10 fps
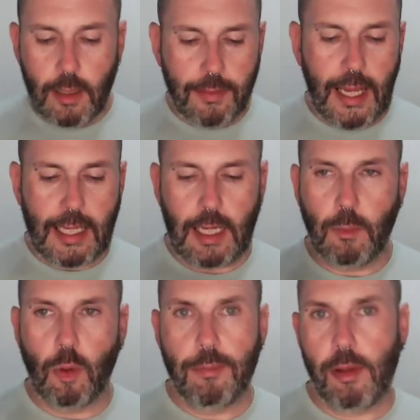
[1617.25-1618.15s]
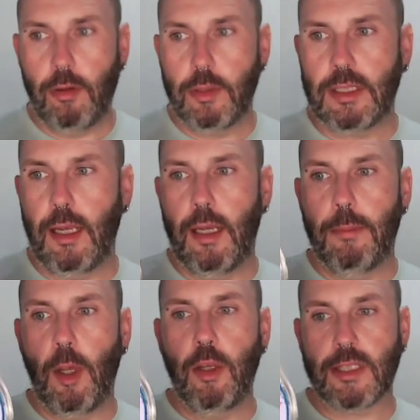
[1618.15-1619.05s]
Then I warmed through
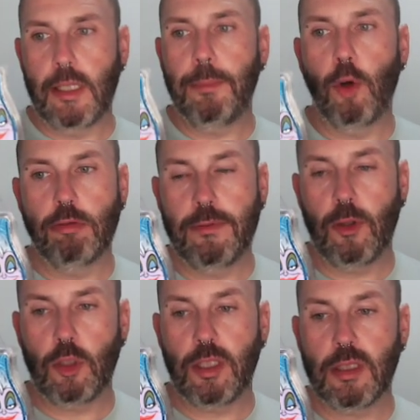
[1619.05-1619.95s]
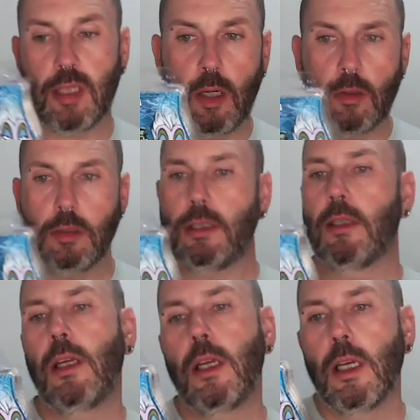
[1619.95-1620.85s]
some Ursula Poor Unfortunate Souls.
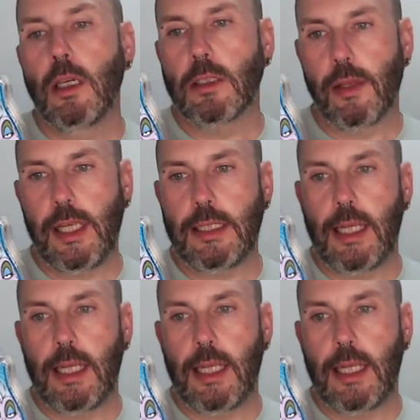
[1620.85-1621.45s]
So this